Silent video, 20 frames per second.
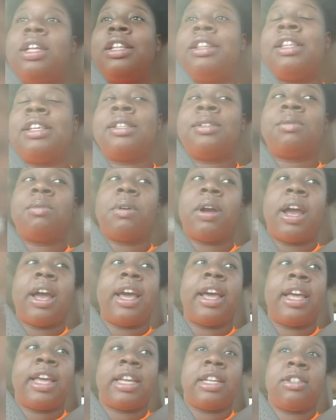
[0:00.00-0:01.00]
This
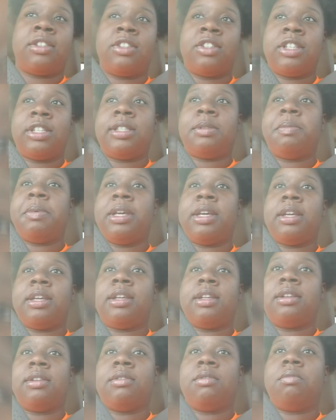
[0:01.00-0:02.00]
ride has just
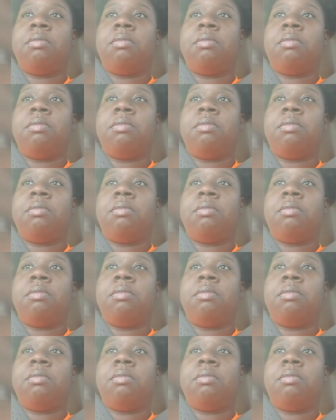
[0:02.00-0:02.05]
been